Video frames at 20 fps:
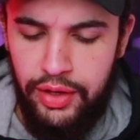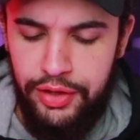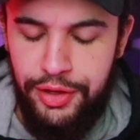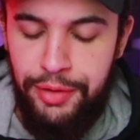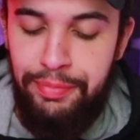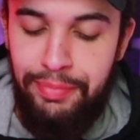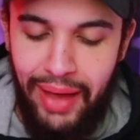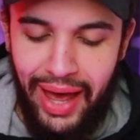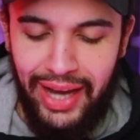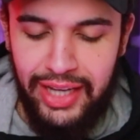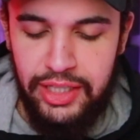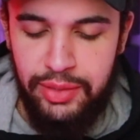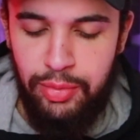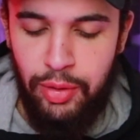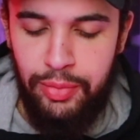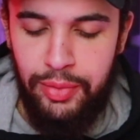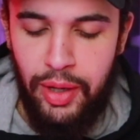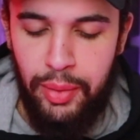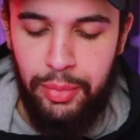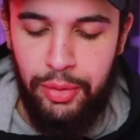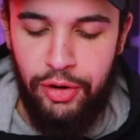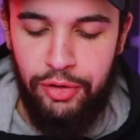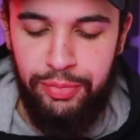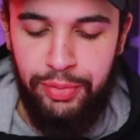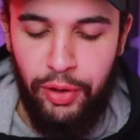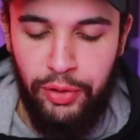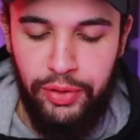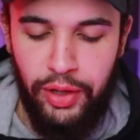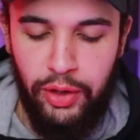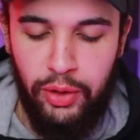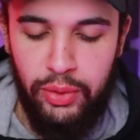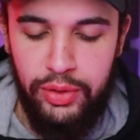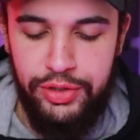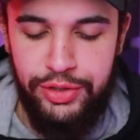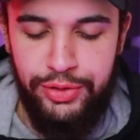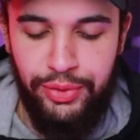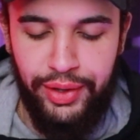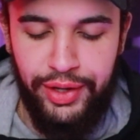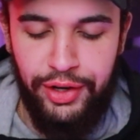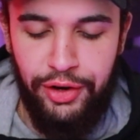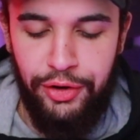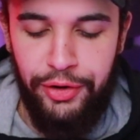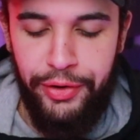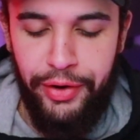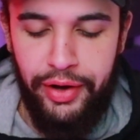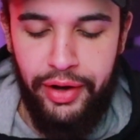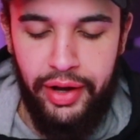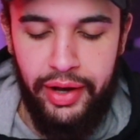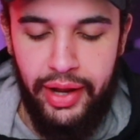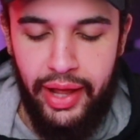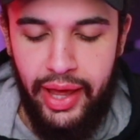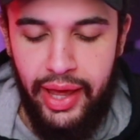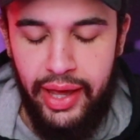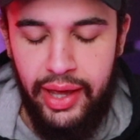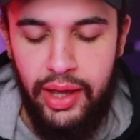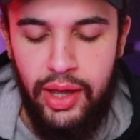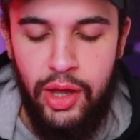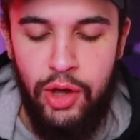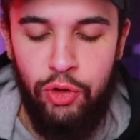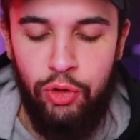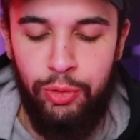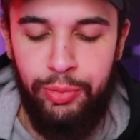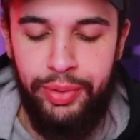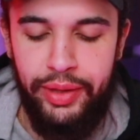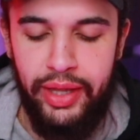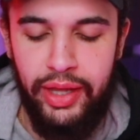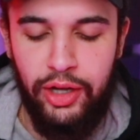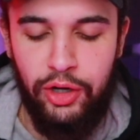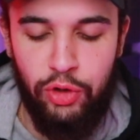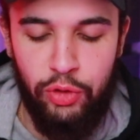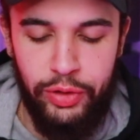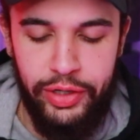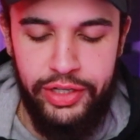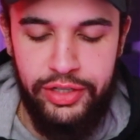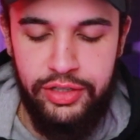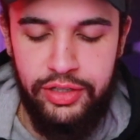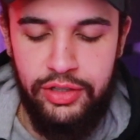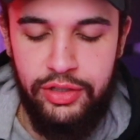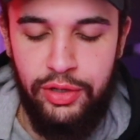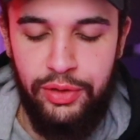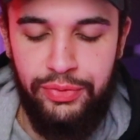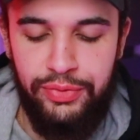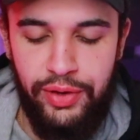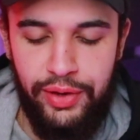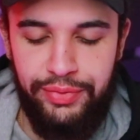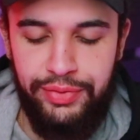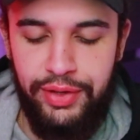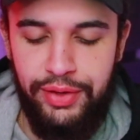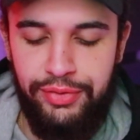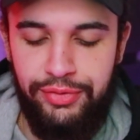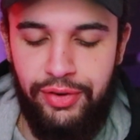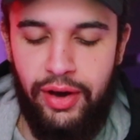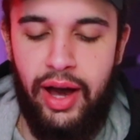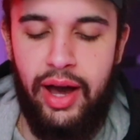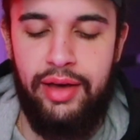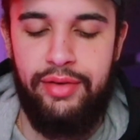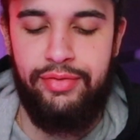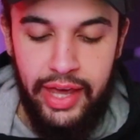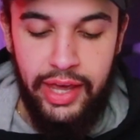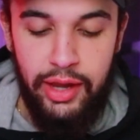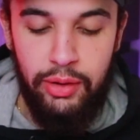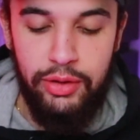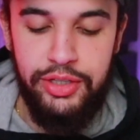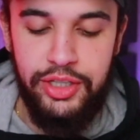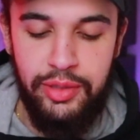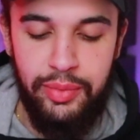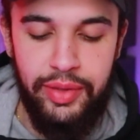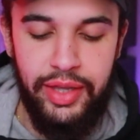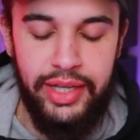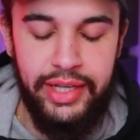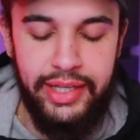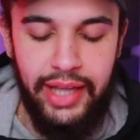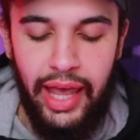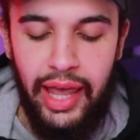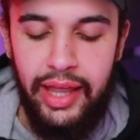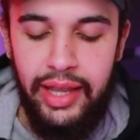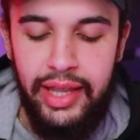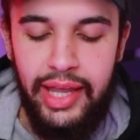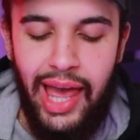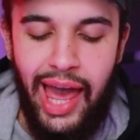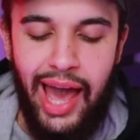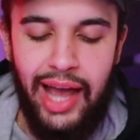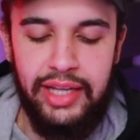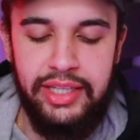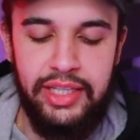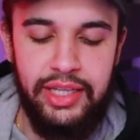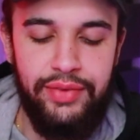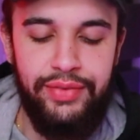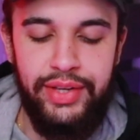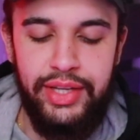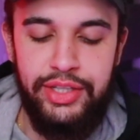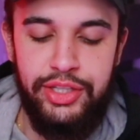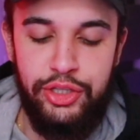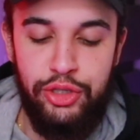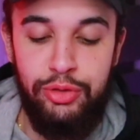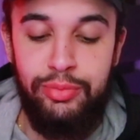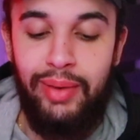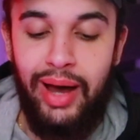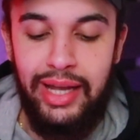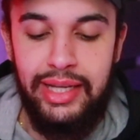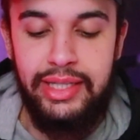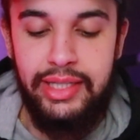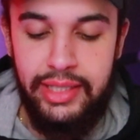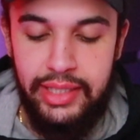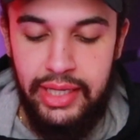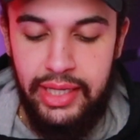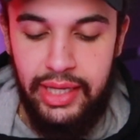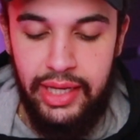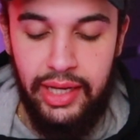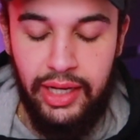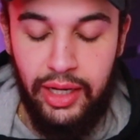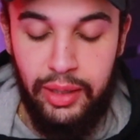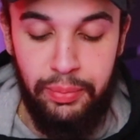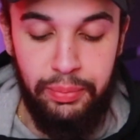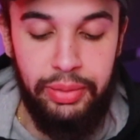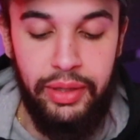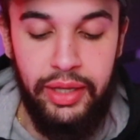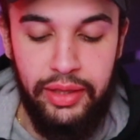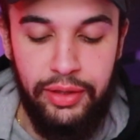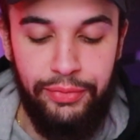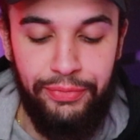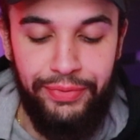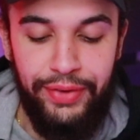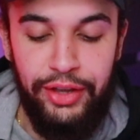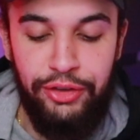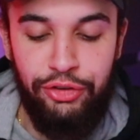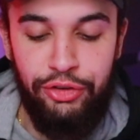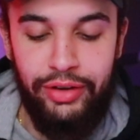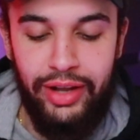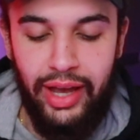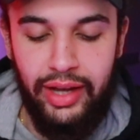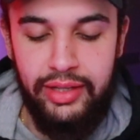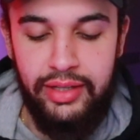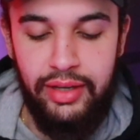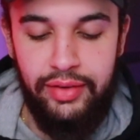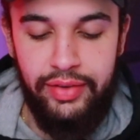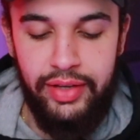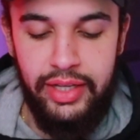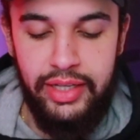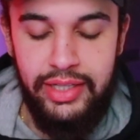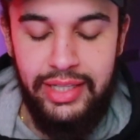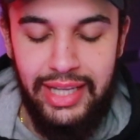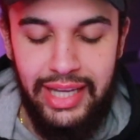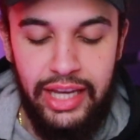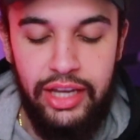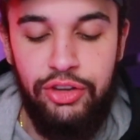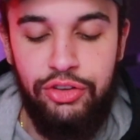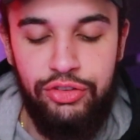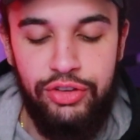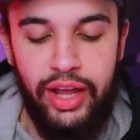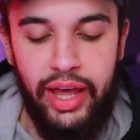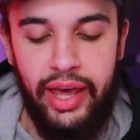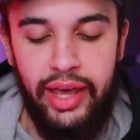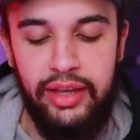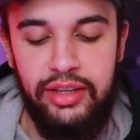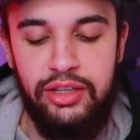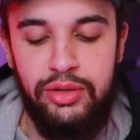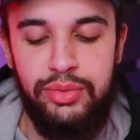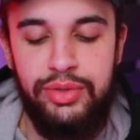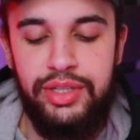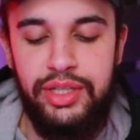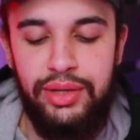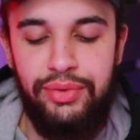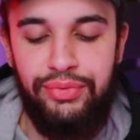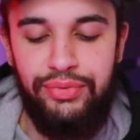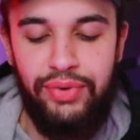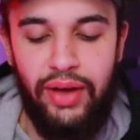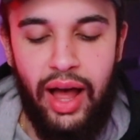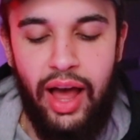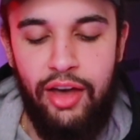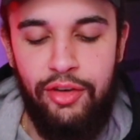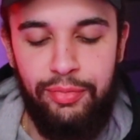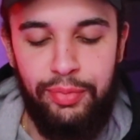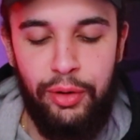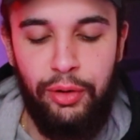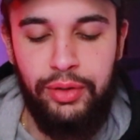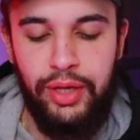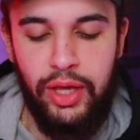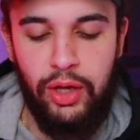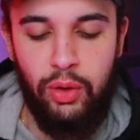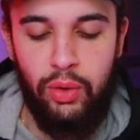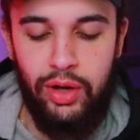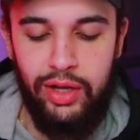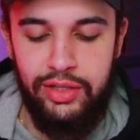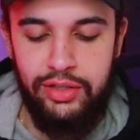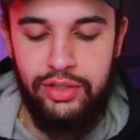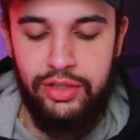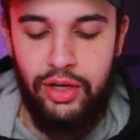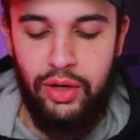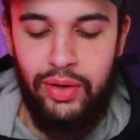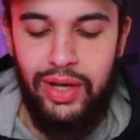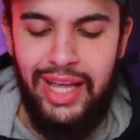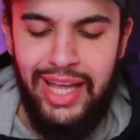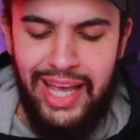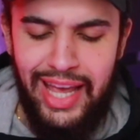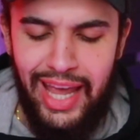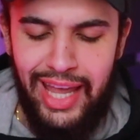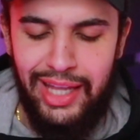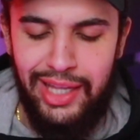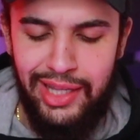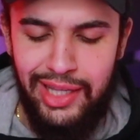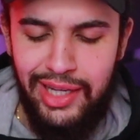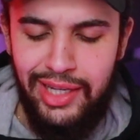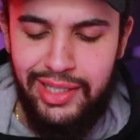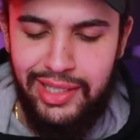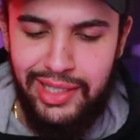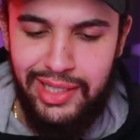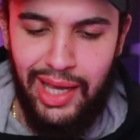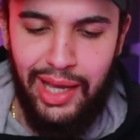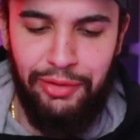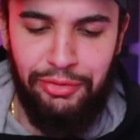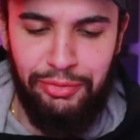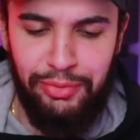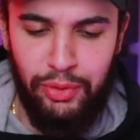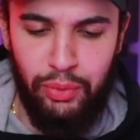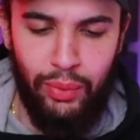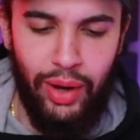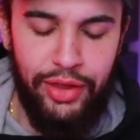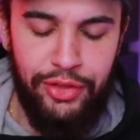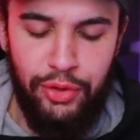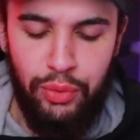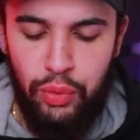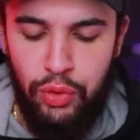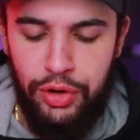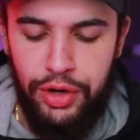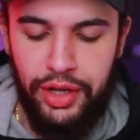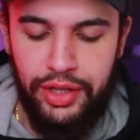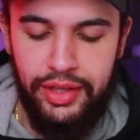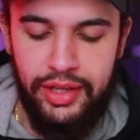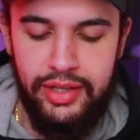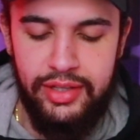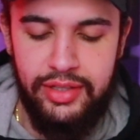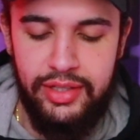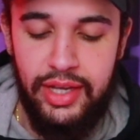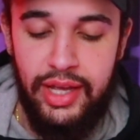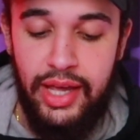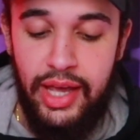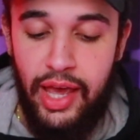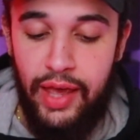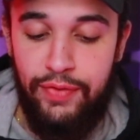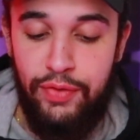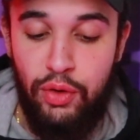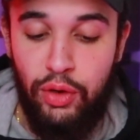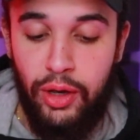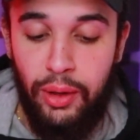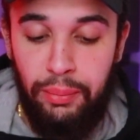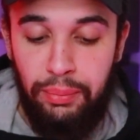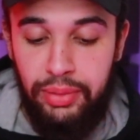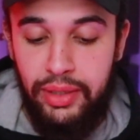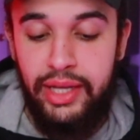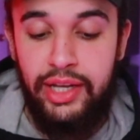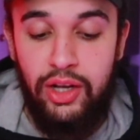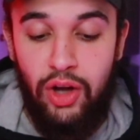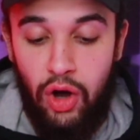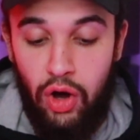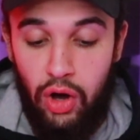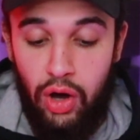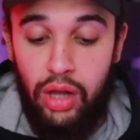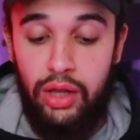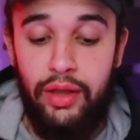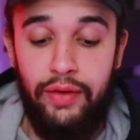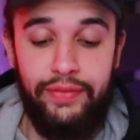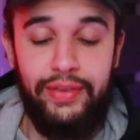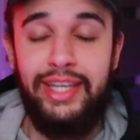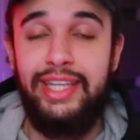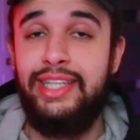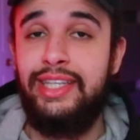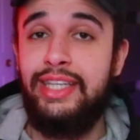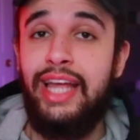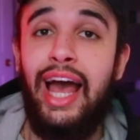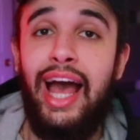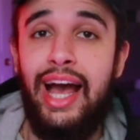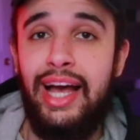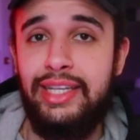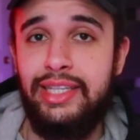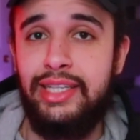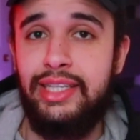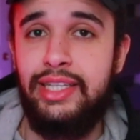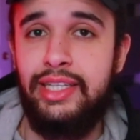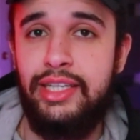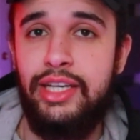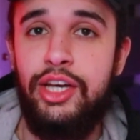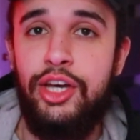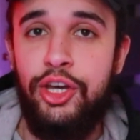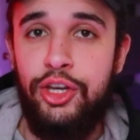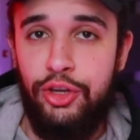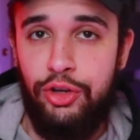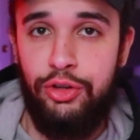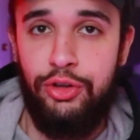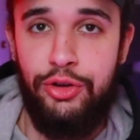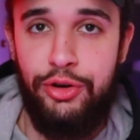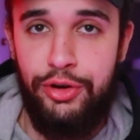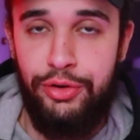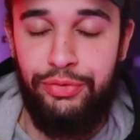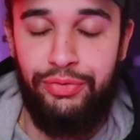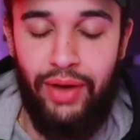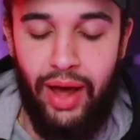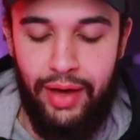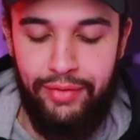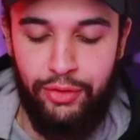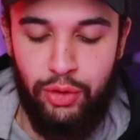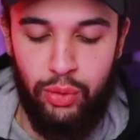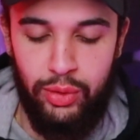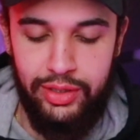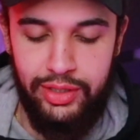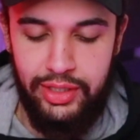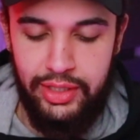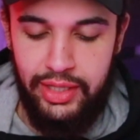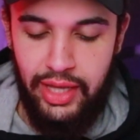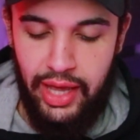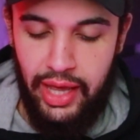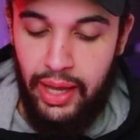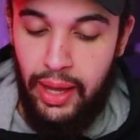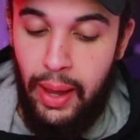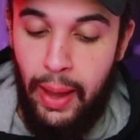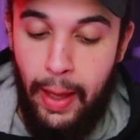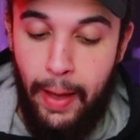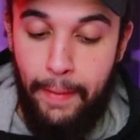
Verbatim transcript: The maximum number of Pokecoins you can earn in a day will be increased to 55. Here are some of the daily activities you might see. Complete the featured activities each day to receive 5 Pokecoins. So it looks like, from the way they're wording this, if you complete all of these tasks, you'll earn 5 coins a day.